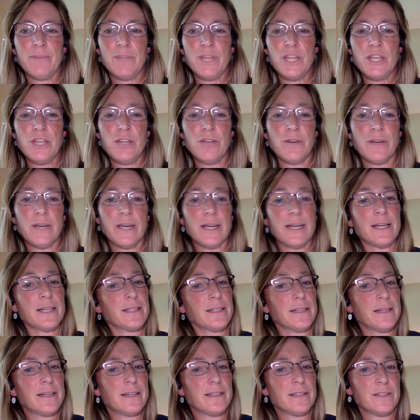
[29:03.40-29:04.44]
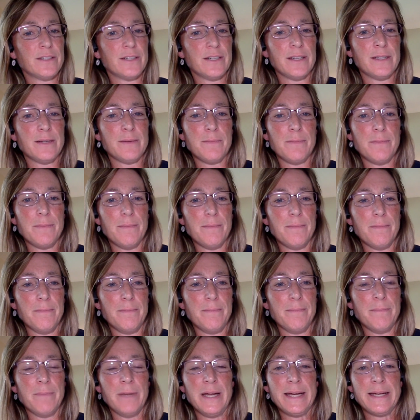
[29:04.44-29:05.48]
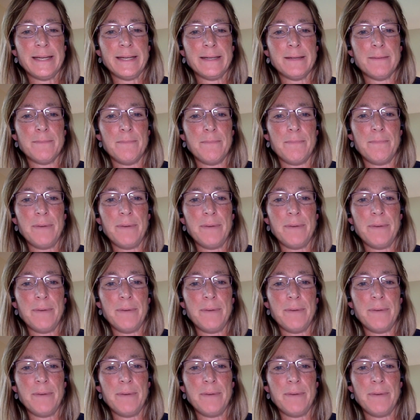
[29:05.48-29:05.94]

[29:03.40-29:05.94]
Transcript: You can click on make a